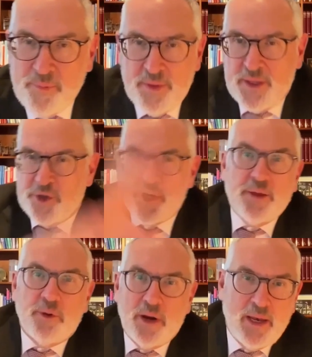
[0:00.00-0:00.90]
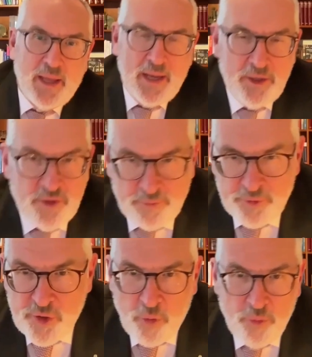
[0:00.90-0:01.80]
general age of
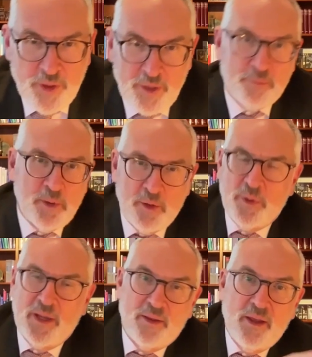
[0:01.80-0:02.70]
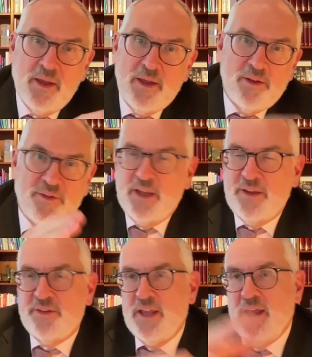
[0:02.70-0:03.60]
stroke is between
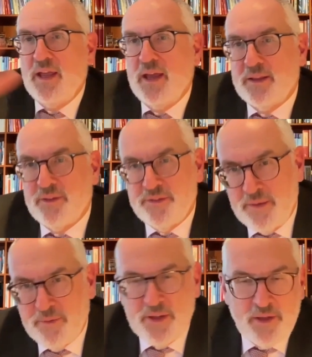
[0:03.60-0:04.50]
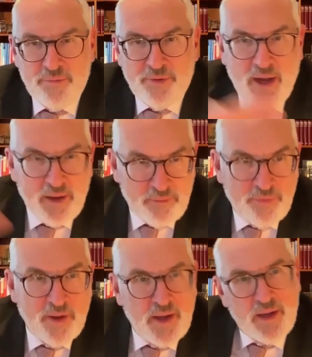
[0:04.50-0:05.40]
60 and 75,
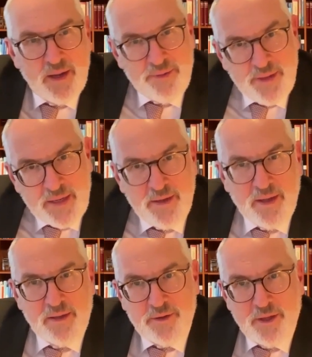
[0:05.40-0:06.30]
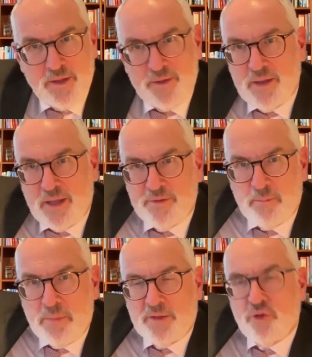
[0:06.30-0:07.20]
and then it has a
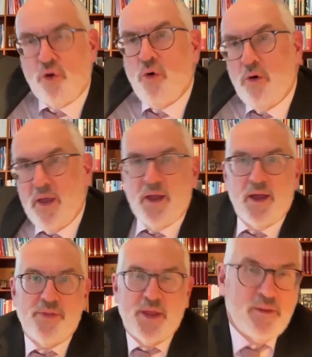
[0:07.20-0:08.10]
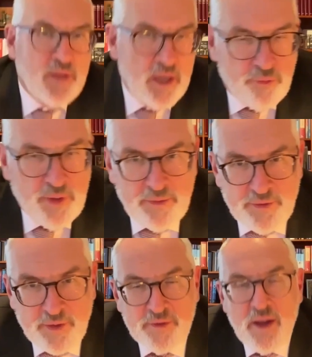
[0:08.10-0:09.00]
plateau, and then it
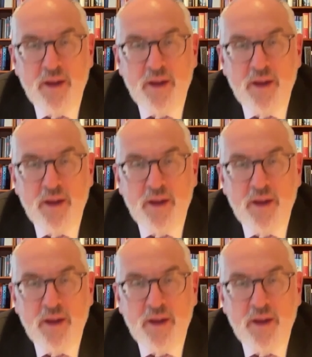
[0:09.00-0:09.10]
decreases.